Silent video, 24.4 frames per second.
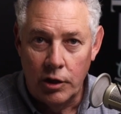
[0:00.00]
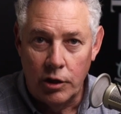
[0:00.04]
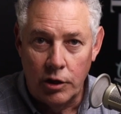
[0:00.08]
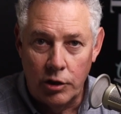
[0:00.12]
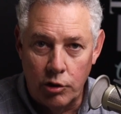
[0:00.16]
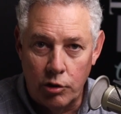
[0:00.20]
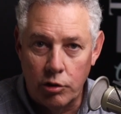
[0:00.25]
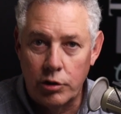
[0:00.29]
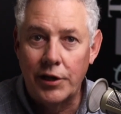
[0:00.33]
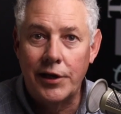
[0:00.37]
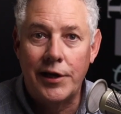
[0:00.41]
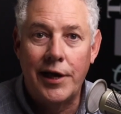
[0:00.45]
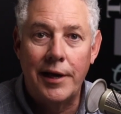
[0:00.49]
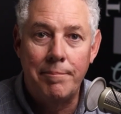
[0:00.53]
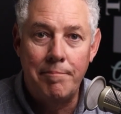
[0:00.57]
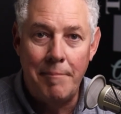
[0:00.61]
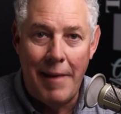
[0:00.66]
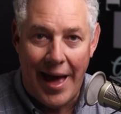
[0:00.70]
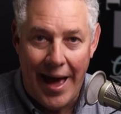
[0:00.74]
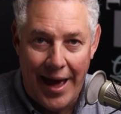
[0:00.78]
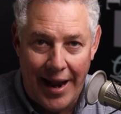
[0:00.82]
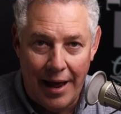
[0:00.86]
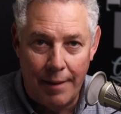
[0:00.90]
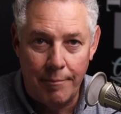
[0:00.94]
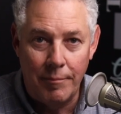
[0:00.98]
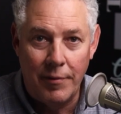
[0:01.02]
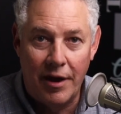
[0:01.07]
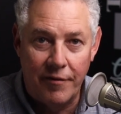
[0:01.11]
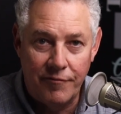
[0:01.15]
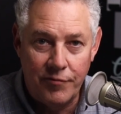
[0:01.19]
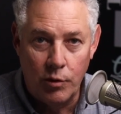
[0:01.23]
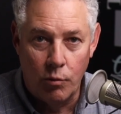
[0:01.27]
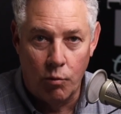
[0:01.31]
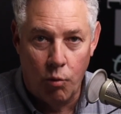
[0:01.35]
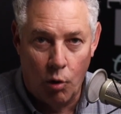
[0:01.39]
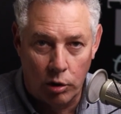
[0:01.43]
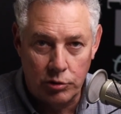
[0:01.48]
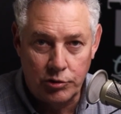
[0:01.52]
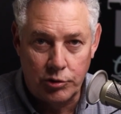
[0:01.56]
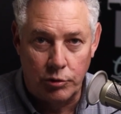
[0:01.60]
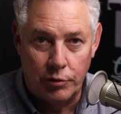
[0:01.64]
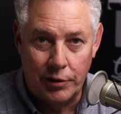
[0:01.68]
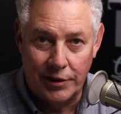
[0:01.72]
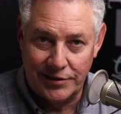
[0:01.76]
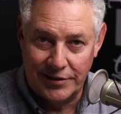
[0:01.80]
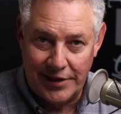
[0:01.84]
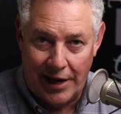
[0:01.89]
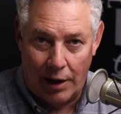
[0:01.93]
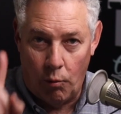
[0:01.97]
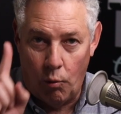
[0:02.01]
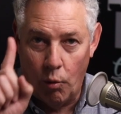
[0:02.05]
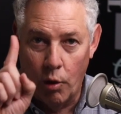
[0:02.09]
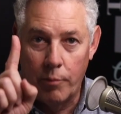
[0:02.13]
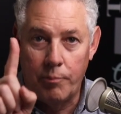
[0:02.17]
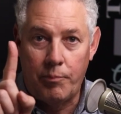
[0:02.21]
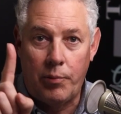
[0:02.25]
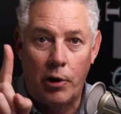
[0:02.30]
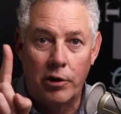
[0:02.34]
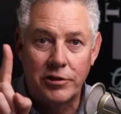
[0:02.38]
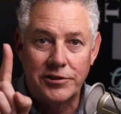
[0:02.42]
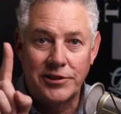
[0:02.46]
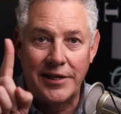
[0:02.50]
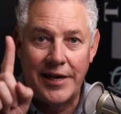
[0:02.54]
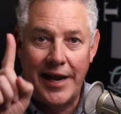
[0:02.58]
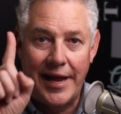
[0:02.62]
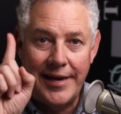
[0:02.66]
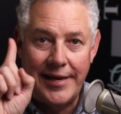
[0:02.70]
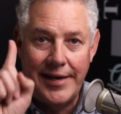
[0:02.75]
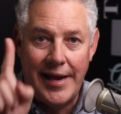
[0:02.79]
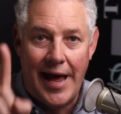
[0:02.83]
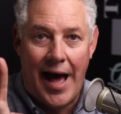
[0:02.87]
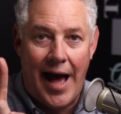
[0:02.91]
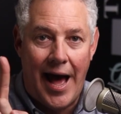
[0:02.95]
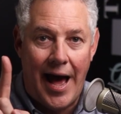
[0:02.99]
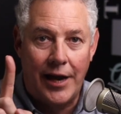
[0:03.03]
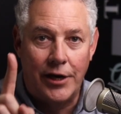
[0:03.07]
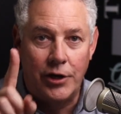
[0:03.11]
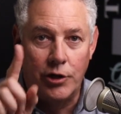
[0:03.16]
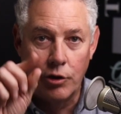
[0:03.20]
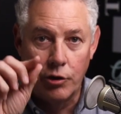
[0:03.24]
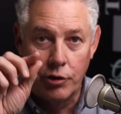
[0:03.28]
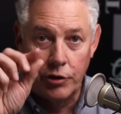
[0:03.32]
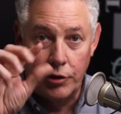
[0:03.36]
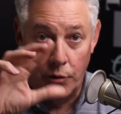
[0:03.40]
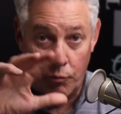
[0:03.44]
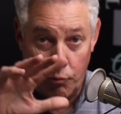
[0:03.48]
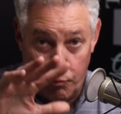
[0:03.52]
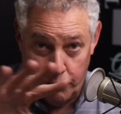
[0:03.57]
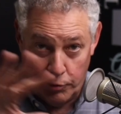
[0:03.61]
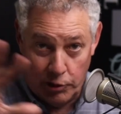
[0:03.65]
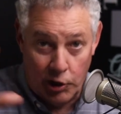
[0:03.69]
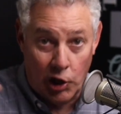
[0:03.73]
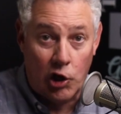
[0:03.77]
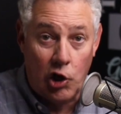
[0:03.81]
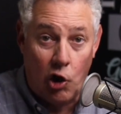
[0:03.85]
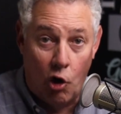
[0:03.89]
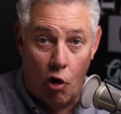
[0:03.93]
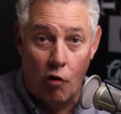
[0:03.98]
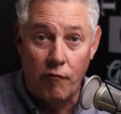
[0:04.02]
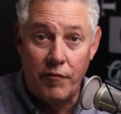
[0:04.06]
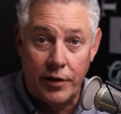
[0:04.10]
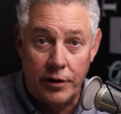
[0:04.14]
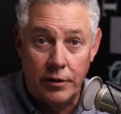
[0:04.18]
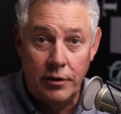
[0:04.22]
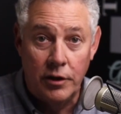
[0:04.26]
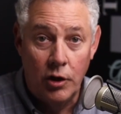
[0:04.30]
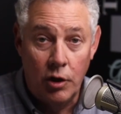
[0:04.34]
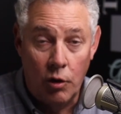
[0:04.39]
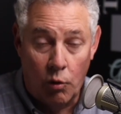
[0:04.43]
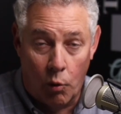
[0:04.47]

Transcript: you can get mad at me if you want to. There's not one person that died during the COVID